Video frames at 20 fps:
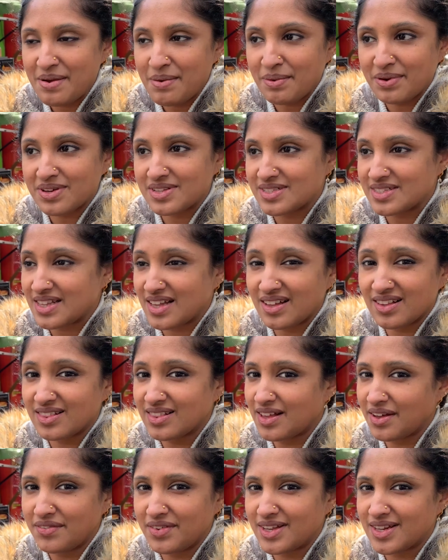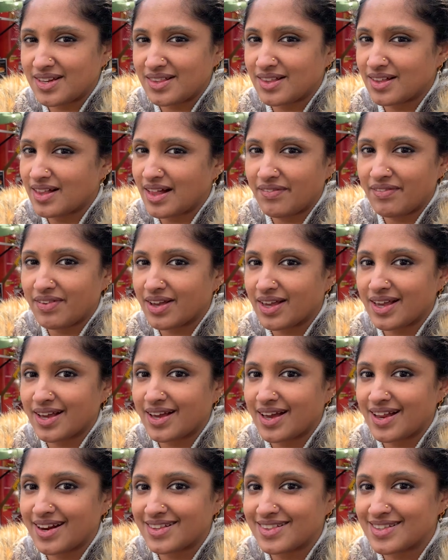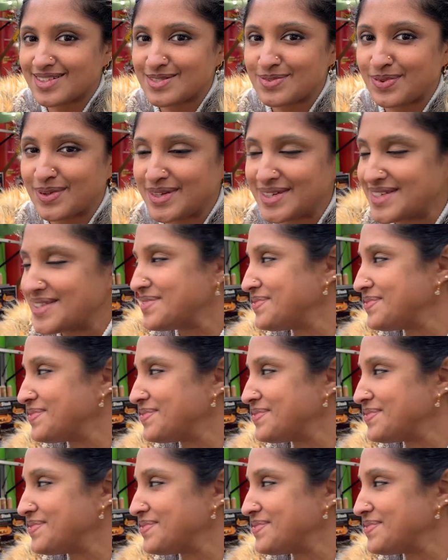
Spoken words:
because they'll love it. They'll have a kick out of this one.